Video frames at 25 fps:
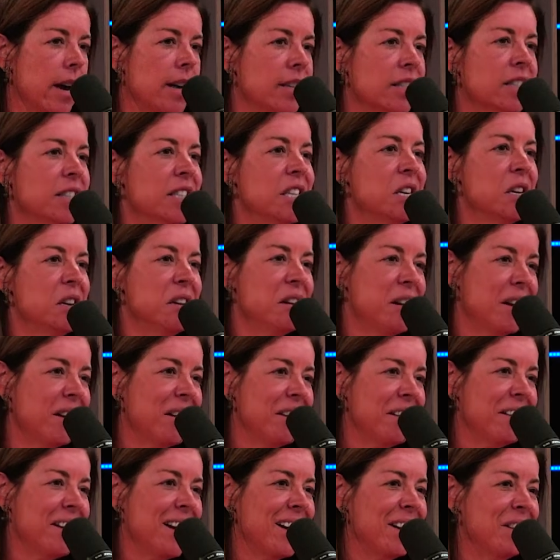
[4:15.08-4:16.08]
see,
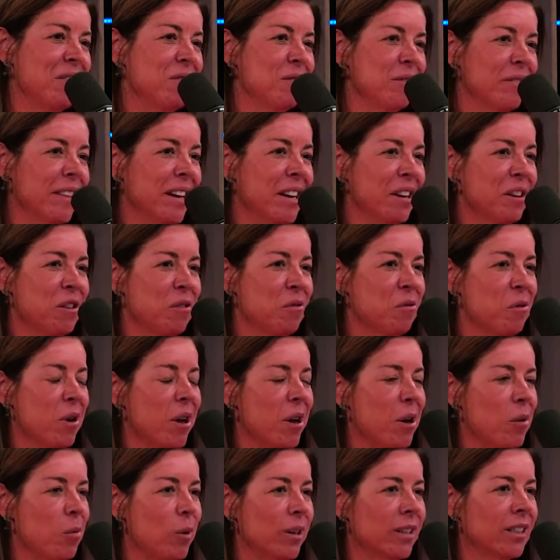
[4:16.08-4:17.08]
Arnaud, thank you,
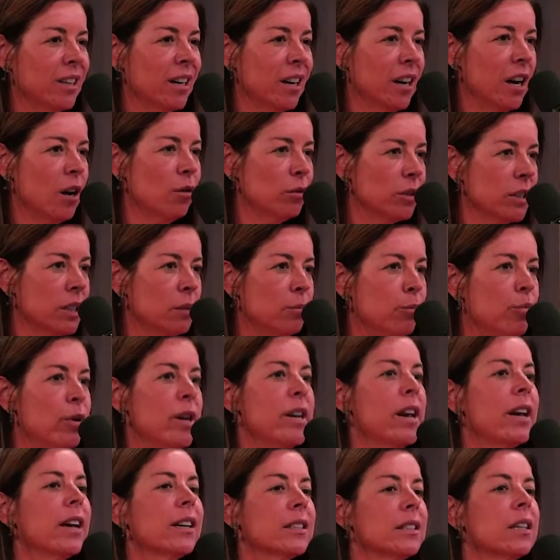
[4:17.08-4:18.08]
what the cloud is
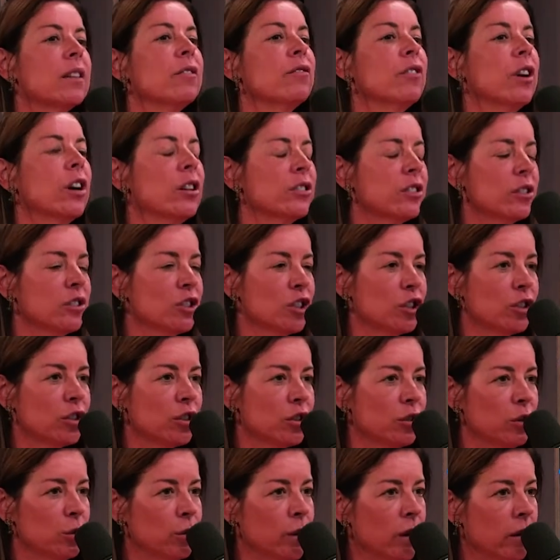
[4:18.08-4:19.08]
bringing as advantages
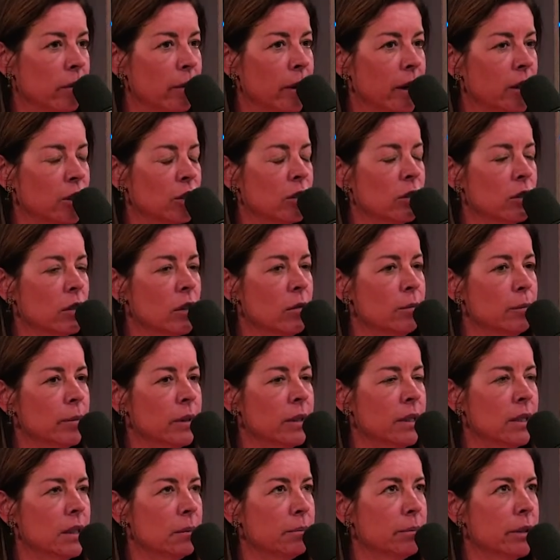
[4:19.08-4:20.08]
to our Belgian
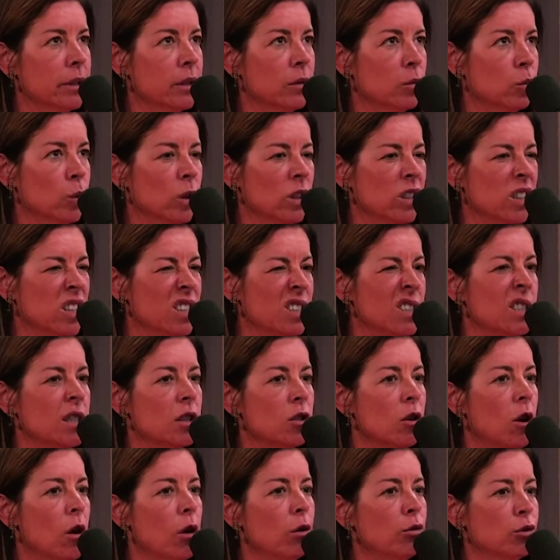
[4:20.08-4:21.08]
companies. But what does this
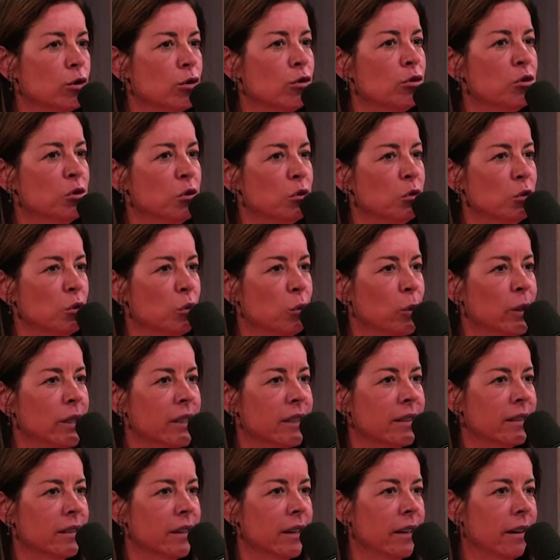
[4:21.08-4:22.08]
all to do with
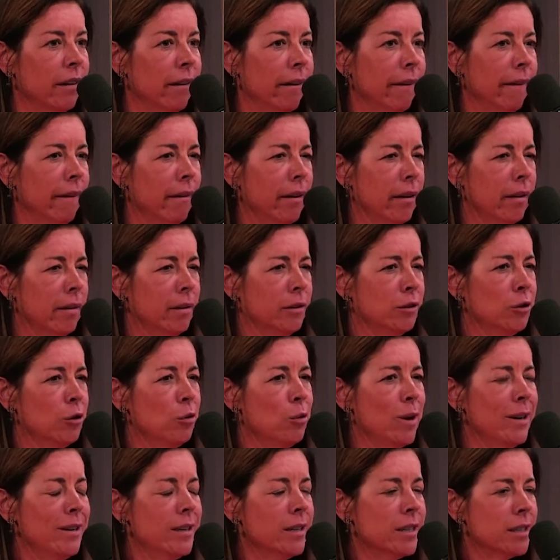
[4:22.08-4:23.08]
the
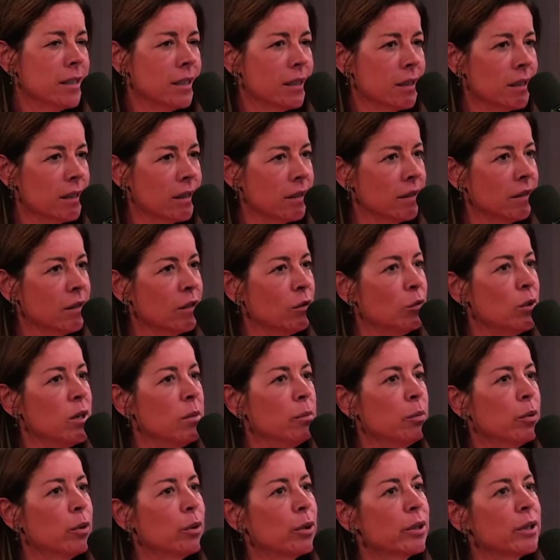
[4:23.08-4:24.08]
Readiness
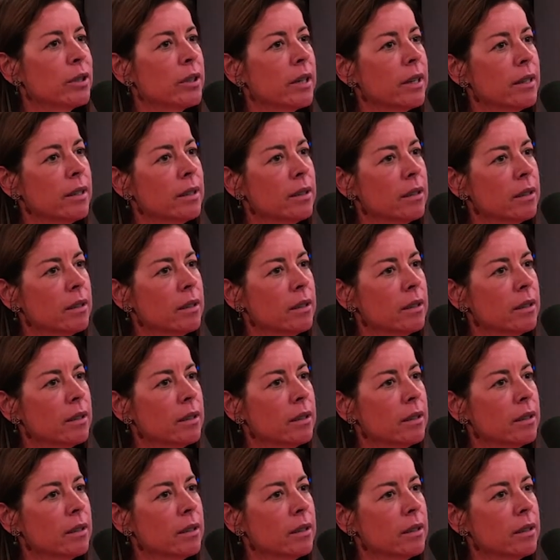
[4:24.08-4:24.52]
Report then?